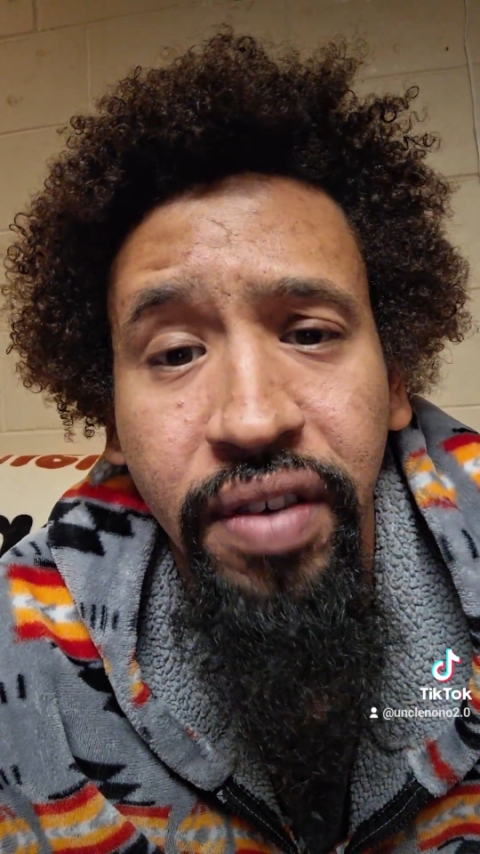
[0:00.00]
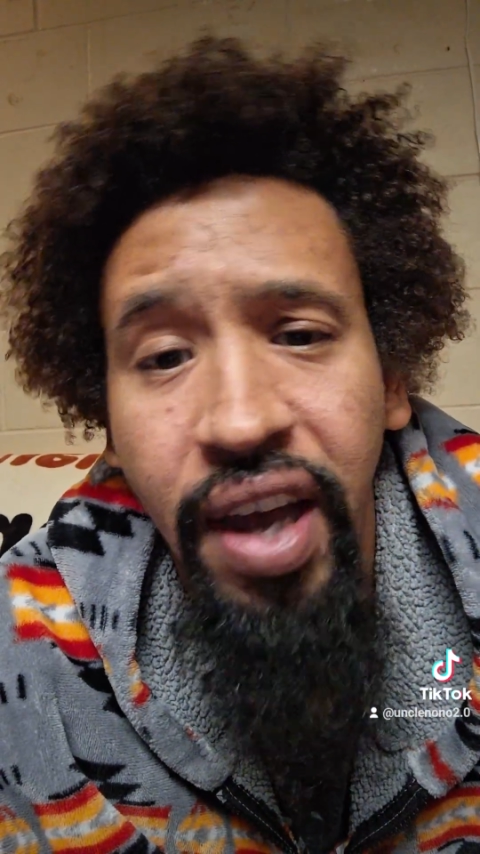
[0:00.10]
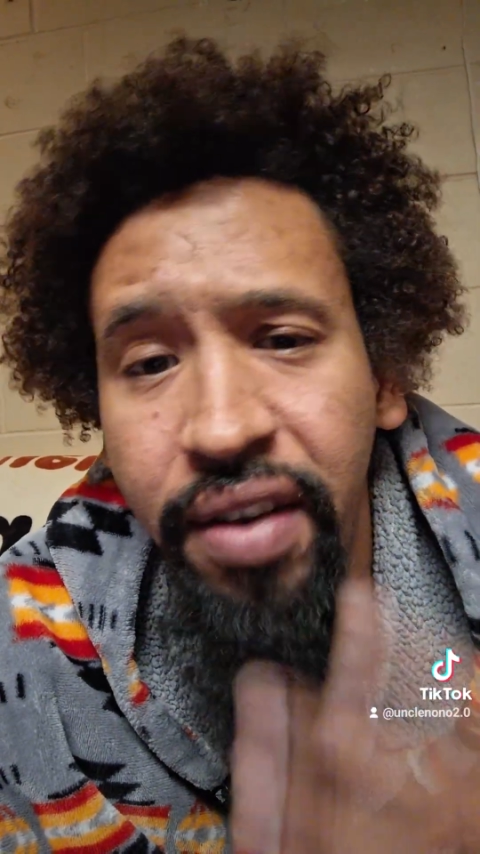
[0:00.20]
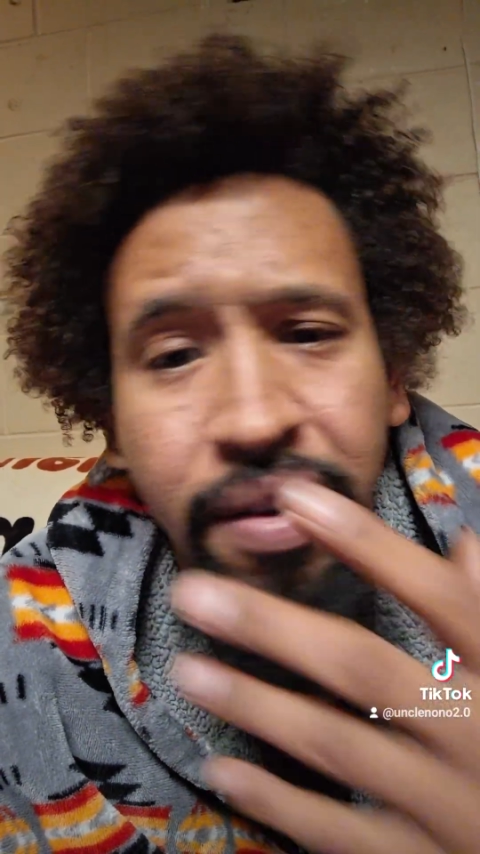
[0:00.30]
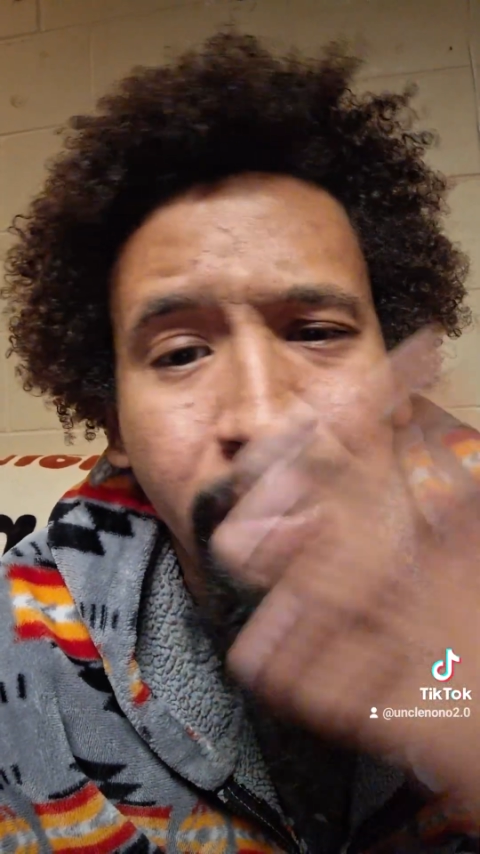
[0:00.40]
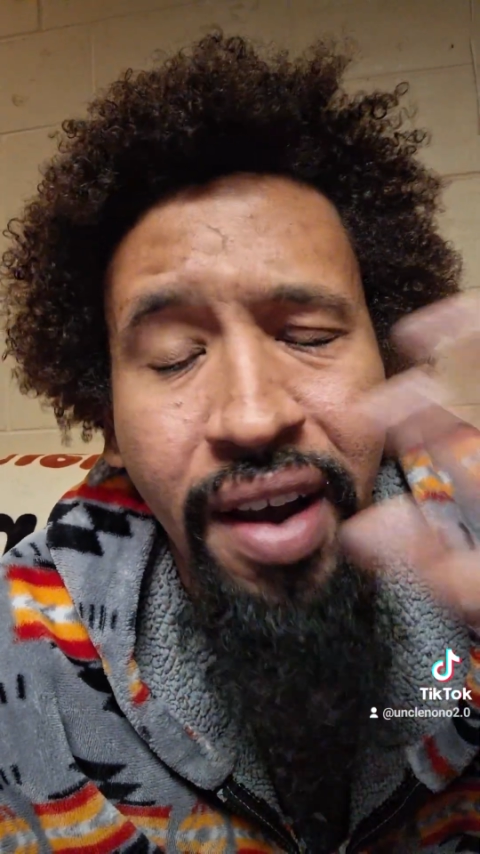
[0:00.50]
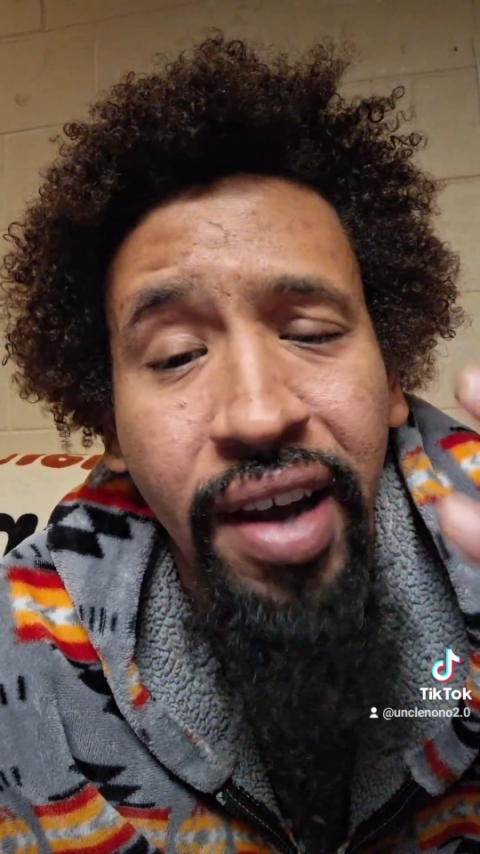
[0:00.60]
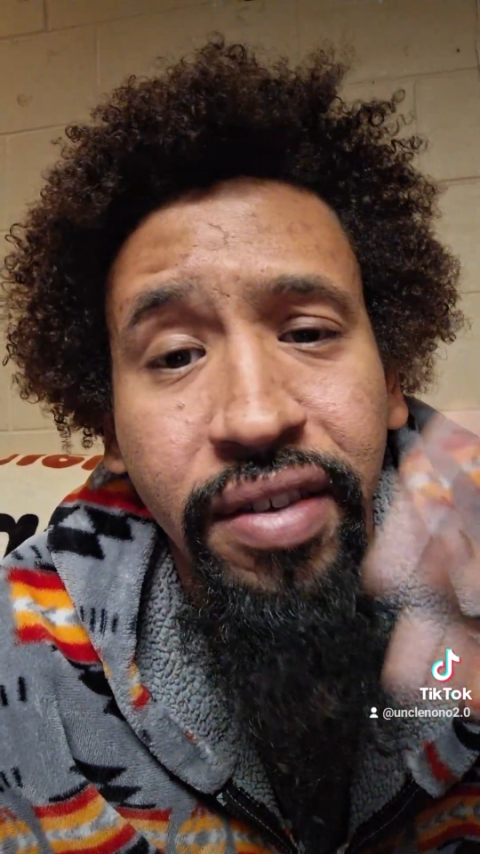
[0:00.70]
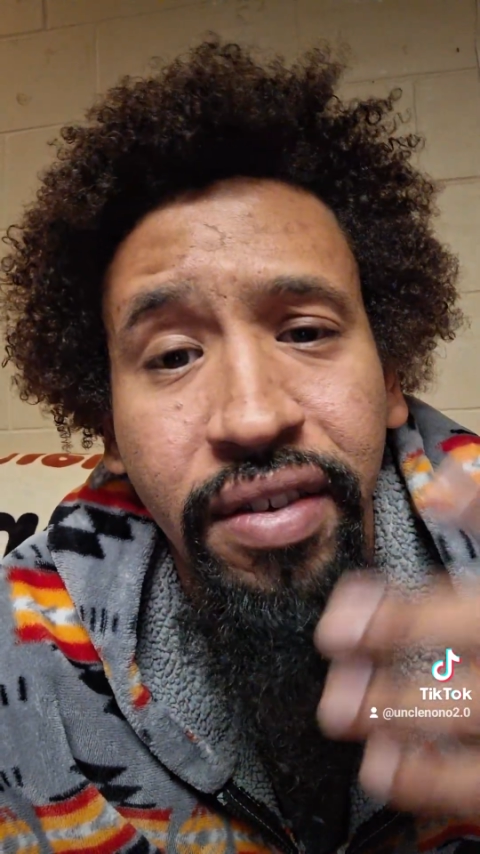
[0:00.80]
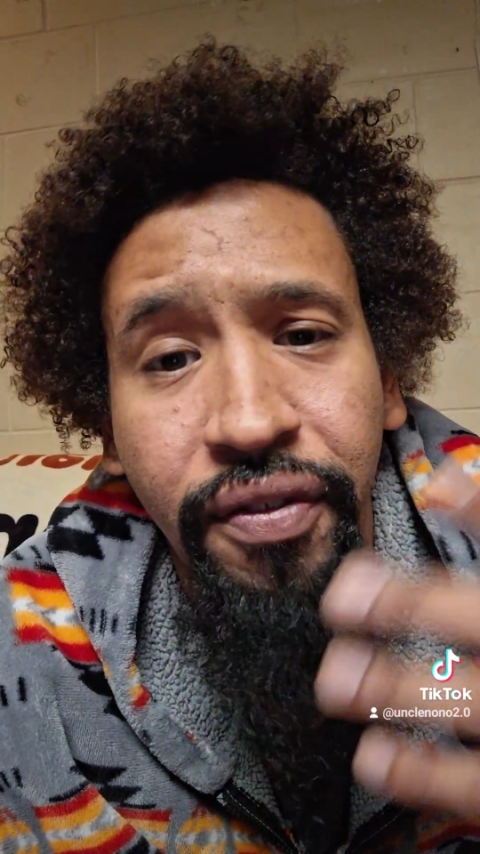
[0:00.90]
And to be
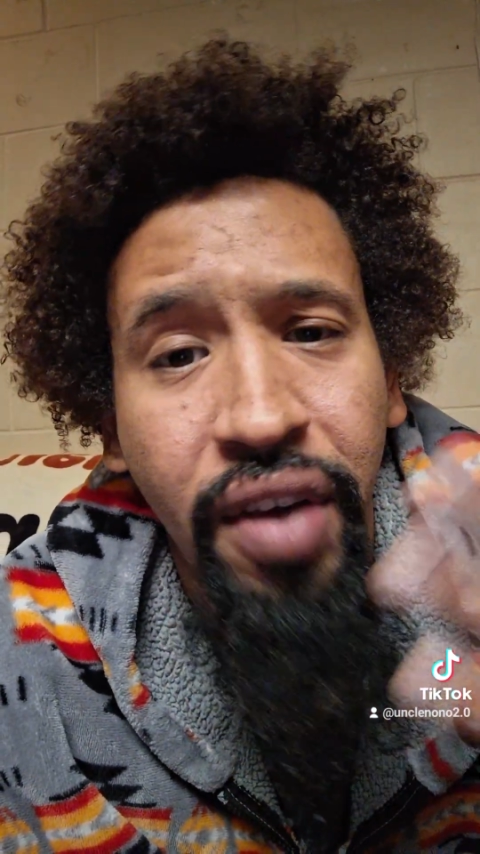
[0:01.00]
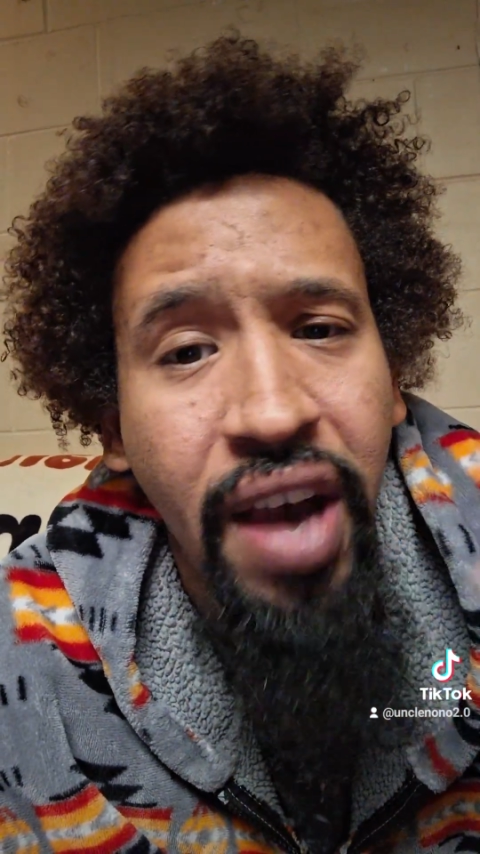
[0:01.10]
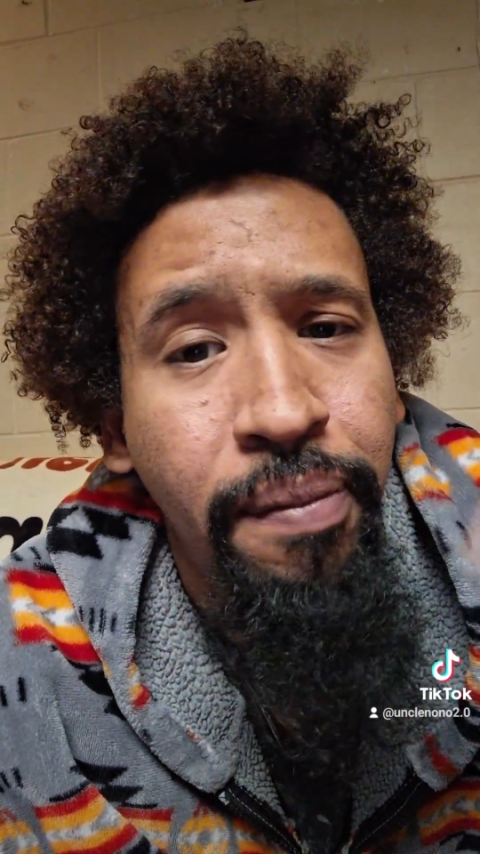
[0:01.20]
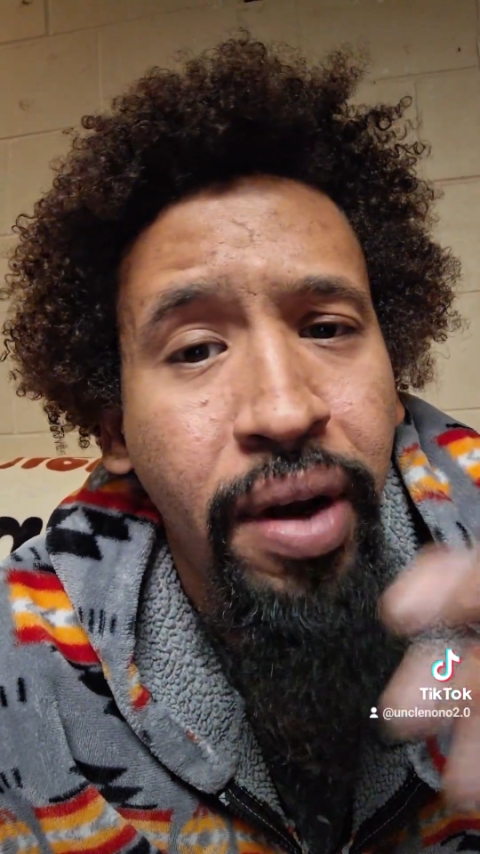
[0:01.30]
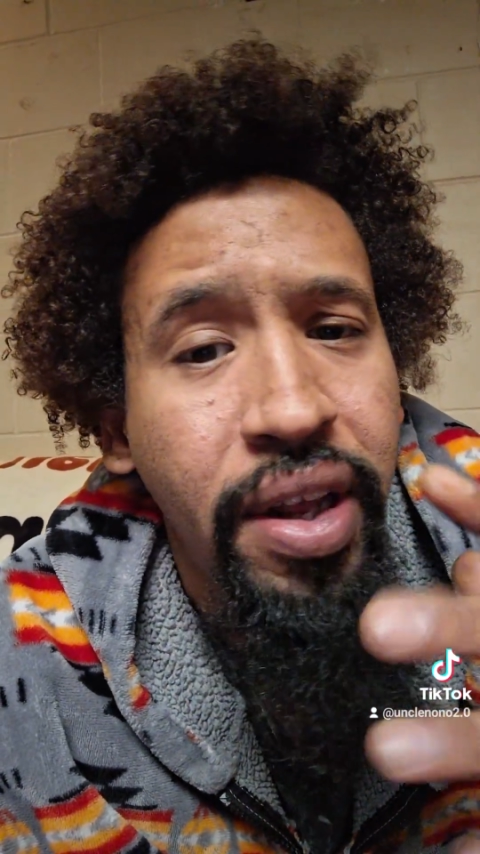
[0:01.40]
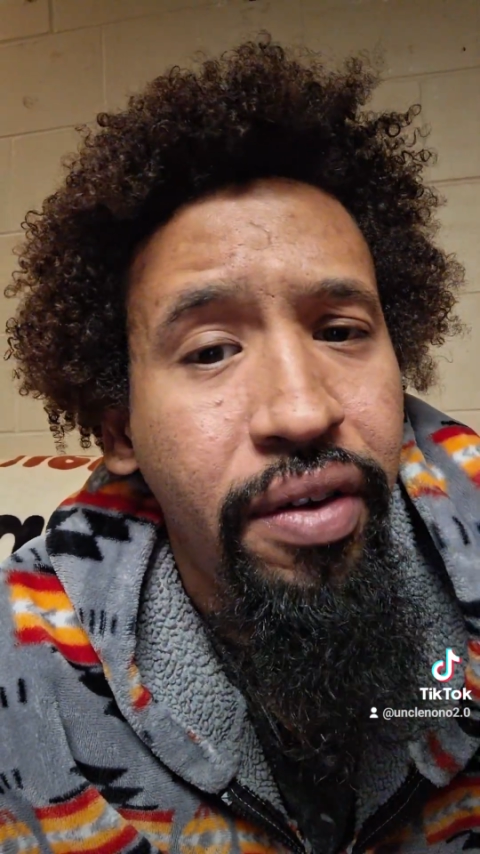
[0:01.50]
honest, if you have money,